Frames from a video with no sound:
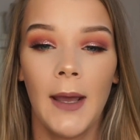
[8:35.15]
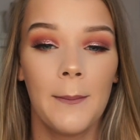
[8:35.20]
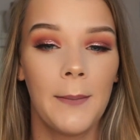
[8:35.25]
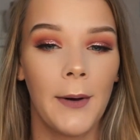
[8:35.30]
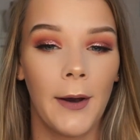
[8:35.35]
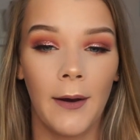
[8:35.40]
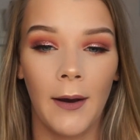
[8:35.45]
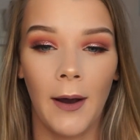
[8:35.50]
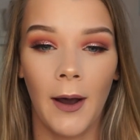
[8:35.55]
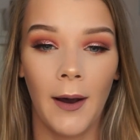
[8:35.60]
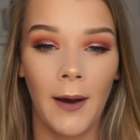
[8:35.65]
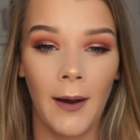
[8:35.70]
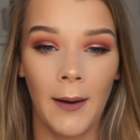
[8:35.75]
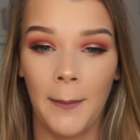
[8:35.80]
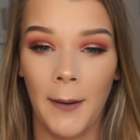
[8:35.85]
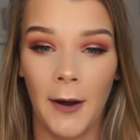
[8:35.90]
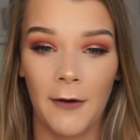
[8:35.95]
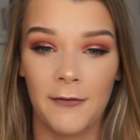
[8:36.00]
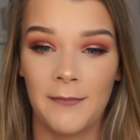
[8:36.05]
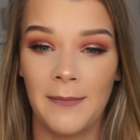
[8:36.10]
But
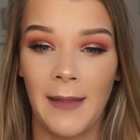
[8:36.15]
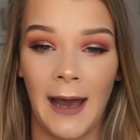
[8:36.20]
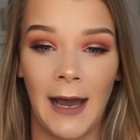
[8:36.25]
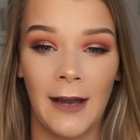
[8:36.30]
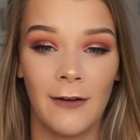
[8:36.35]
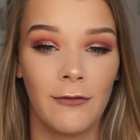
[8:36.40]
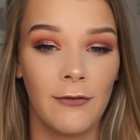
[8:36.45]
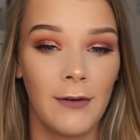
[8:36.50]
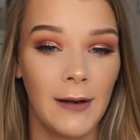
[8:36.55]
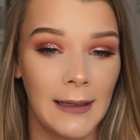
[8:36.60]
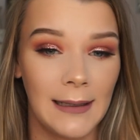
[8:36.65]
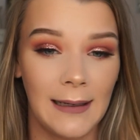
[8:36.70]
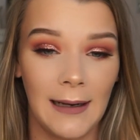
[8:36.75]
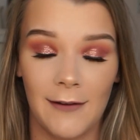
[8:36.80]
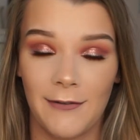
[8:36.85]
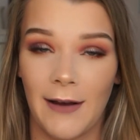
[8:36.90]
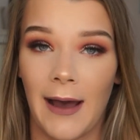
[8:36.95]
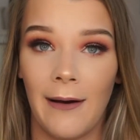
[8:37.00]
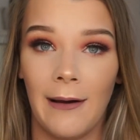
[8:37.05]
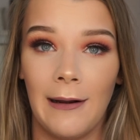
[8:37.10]
apart from that, I really
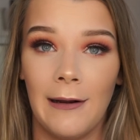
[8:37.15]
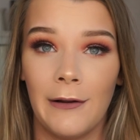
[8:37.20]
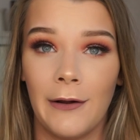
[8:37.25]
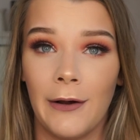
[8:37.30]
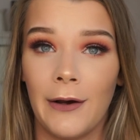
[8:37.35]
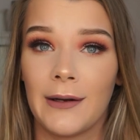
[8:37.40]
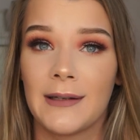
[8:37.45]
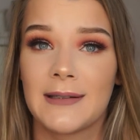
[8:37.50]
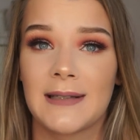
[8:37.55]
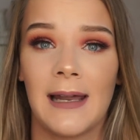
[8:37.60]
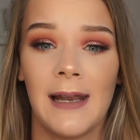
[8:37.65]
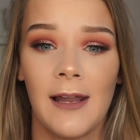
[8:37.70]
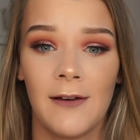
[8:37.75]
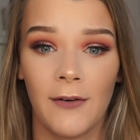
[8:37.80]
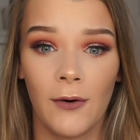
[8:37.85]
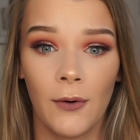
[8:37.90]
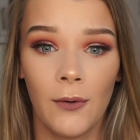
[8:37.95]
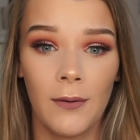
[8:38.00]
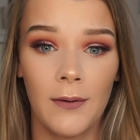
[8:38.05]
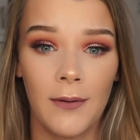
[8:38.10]
love how it looks. I love
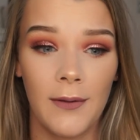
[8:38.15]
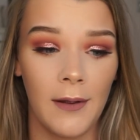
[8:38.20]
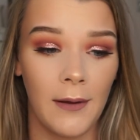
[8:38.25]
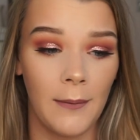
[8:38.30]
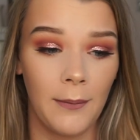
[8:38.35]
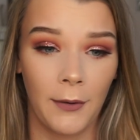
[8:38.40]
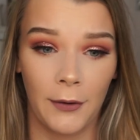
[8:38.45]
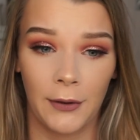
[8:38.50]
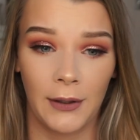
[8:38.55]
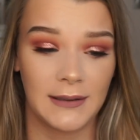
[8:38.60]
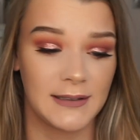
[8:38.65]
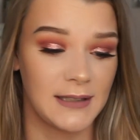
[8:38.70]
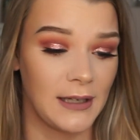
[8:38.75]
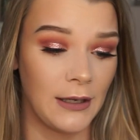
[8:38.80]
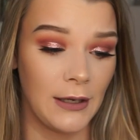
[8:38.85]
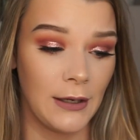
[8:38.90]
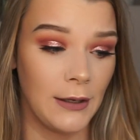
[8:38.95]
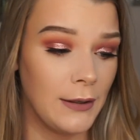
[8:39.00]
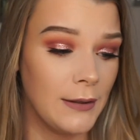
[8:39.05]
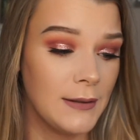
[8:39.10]
all of the products I
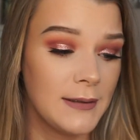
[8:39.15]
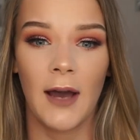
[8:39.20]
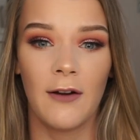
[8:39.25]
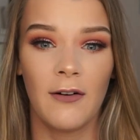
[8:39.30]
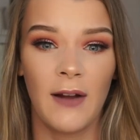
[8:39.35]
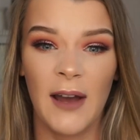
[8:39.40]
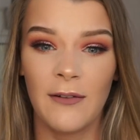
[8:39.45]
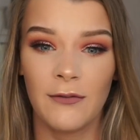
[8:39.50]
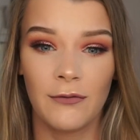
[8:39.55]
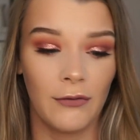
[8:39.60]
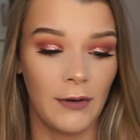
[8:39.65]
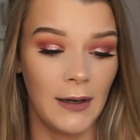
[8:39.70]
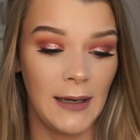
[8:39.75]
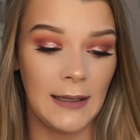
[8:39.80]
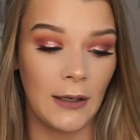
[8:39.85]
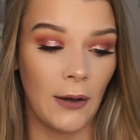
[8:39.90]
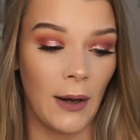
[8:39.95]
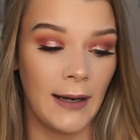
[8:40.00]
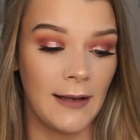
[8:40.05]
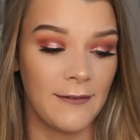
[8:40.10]
use. I haven't
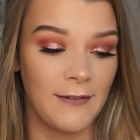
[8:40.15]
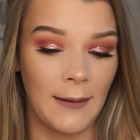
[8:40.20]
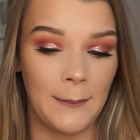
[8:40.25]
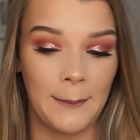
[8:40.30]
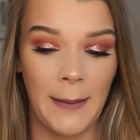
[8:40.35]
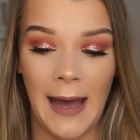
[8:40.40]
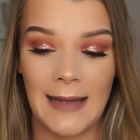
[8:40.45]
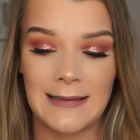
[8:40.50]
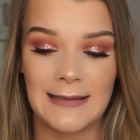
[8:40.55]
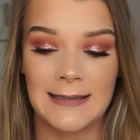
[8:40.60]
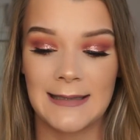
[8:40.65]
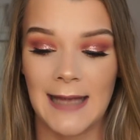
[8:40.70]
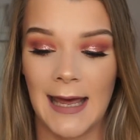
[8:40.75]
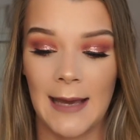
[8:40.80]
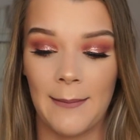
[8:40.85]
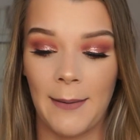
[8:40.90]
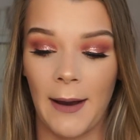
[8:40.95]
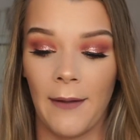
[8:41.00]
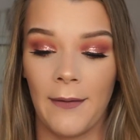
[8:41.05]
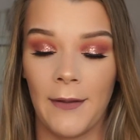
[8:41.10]
really got anything bad to say
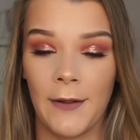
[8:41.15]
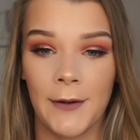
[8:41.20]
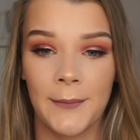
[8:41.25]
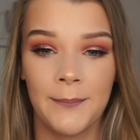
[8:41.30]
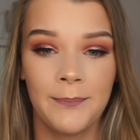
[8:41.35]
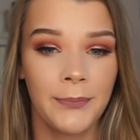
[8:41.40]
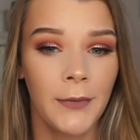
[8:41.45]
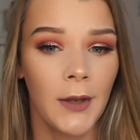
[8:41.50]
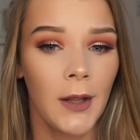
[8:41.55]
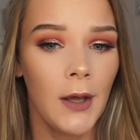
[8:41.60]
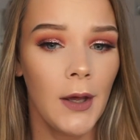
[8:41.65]
about them.